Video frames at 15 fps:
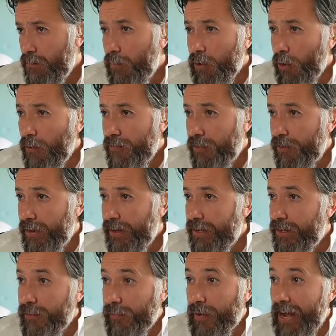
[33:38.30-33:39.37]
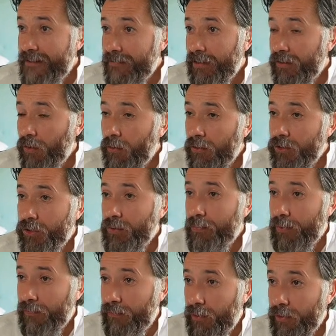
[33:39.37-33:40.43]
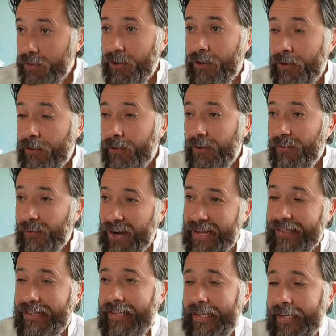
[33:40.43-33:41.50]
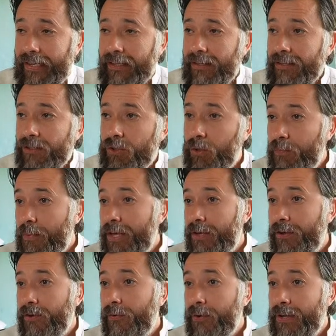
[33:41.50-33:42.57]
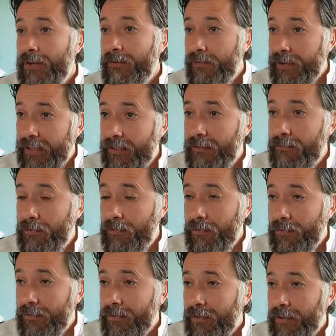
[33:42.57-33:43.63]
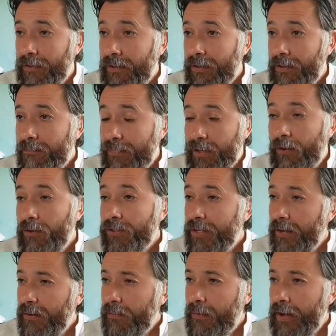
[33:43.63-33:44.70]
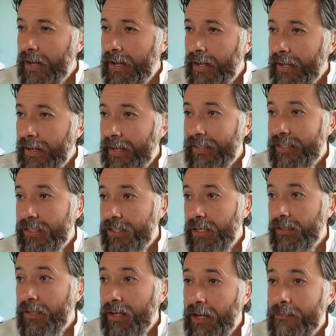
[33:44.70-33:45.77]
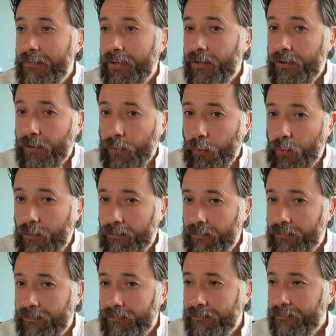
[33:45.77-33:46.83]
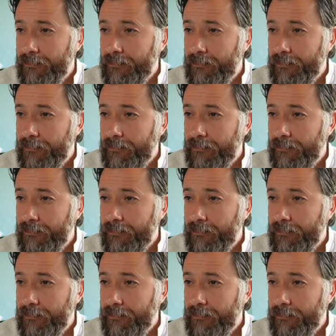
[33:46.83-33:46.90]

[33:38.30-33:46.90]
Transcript: Moreover, her rival also provoked her greatly to make her irritable, because Yahuwah had shut up her womb.